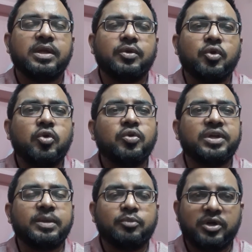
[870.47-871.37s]
no
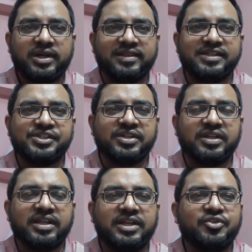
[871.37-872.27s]
depolarization
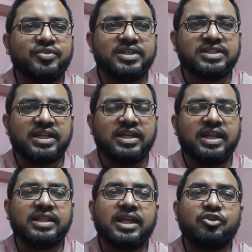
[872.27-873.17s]
into the cell,
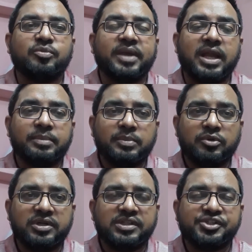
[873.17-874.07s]
and there will be
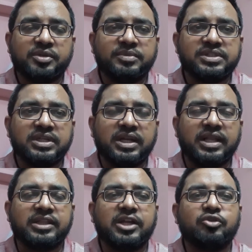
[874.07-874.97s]
hyperpolarization of the cell,
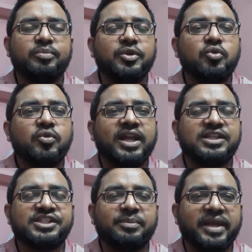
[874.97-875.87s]
and there will be no
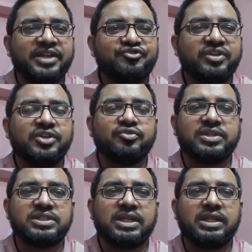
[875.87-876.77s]
calcium entry into
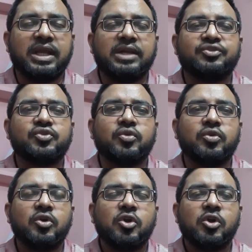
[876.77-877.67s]
the cell, and
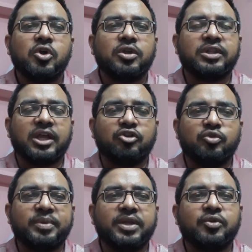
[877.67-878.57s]
so there
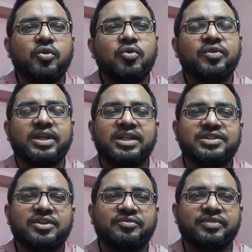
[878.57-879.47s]
will be no
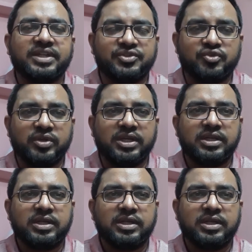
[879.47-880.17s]
release of insulin.